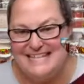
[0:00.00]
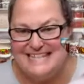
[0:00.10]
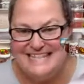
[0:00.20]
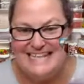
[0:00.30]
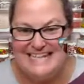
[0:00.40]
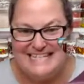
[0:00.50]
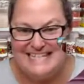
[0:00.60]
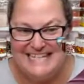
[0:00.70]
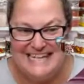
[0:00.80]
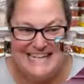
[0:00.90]

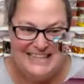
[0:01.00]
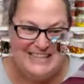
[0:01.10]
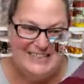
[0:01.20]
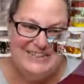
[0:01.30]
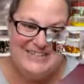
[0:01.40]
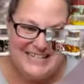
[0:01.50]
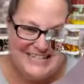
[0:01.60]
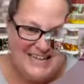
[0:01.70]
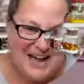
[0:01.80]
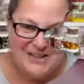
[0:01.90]
this, the
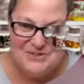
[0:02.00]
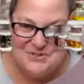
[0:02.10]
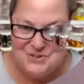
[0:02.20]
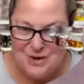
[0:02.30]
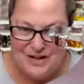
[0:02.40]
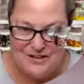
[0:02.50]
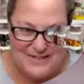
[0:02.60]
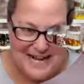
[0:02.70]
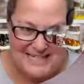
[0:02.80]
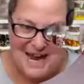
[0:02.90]
$13 or
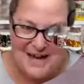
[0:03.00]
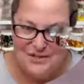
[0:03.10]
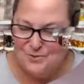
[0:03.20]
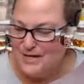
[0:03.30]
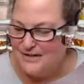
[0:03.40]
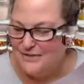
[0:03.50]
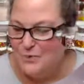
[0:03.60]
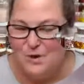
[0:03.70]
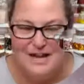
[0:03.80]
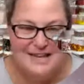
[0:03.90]
$12.99 or whatever
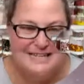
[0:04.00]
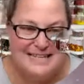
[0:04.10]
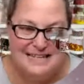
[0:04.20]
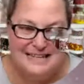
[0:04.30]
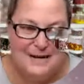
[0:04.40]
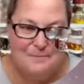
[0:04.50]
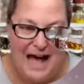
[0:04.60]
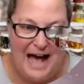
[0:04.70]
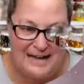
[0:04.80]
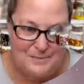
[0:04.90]
it was, and then a
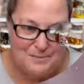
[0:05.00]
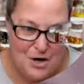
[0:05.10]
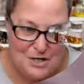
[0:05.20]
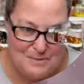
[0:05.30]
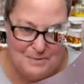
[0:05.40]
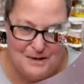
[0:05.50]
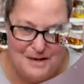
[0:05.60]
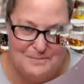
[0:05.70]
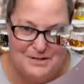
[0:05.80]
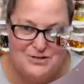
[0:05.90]
pack of the parchment
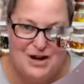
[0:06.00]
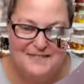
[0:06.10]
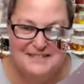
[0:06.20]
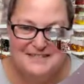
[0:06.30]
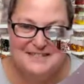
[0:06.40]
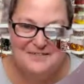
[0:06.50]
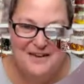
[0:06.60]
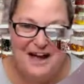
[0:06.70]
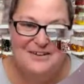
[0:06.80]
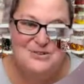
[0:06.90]
paper and try this stuff
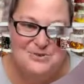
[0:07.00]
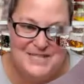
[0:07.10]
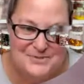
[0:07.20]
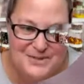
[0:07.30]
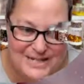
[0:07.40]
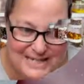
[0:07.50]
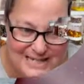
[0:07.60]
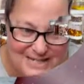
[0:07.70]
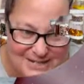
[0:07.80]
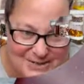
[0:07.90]
out and you see what it
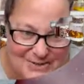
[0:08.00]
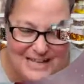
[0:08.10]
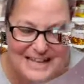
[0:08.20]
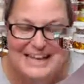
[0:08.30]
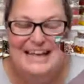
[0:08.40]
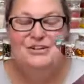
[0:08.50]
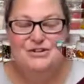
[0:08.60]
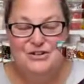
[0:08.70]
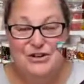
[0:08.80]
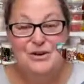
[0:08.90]
can do,
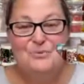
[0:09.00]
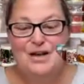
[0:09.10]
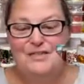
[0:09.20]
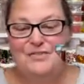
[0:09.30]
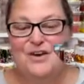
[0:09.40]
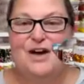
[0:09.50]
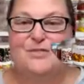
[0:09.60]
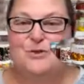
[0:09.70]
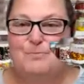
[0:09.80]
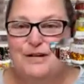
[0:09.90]
you're going to want the
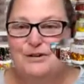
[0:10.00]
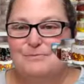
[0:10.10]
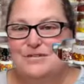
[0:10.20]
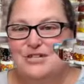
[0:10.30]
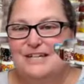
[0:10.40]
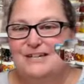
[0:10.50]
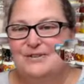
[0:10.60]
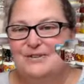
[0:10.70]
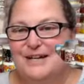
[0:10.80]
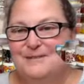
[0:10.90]
other bigger machine,
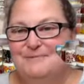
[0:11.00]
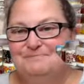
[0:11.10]
okay?